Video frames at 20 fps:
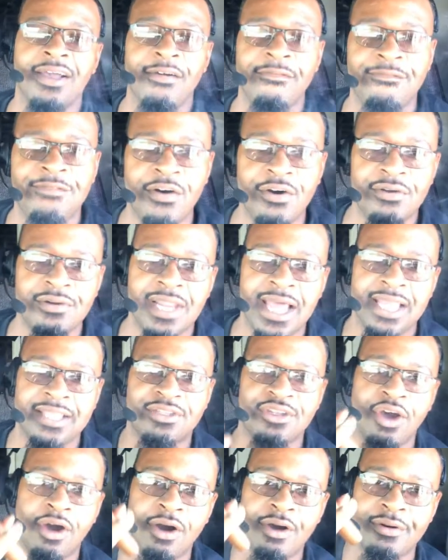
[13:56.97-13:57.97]
some folk
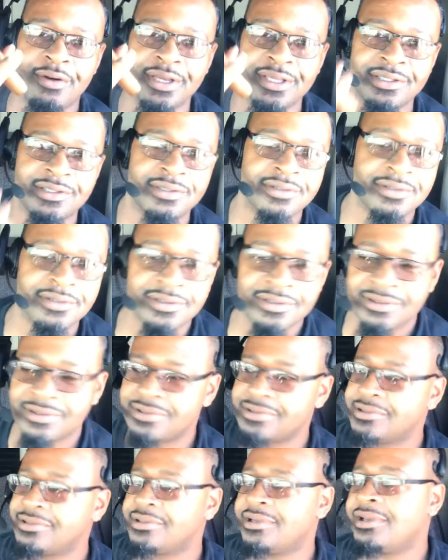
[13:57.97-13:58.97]
like Taurus.
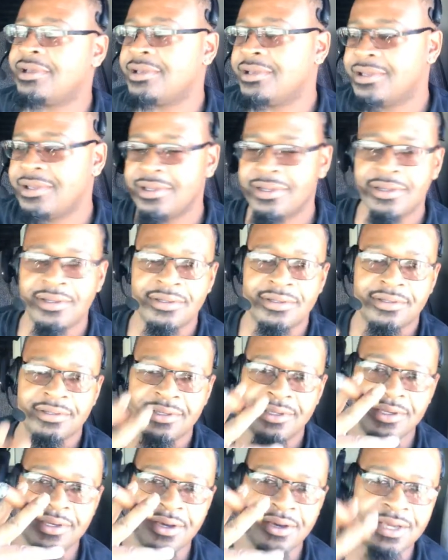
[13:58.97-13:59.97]

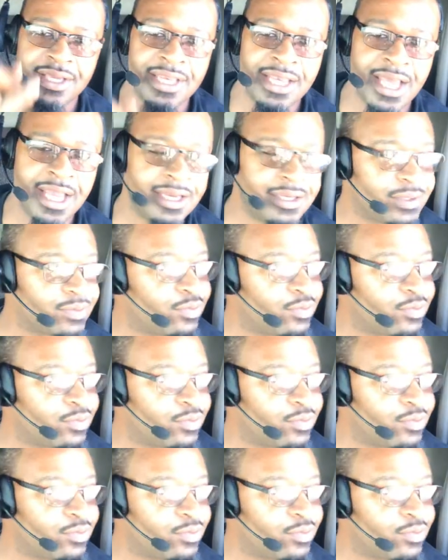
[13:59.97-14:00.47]
He like to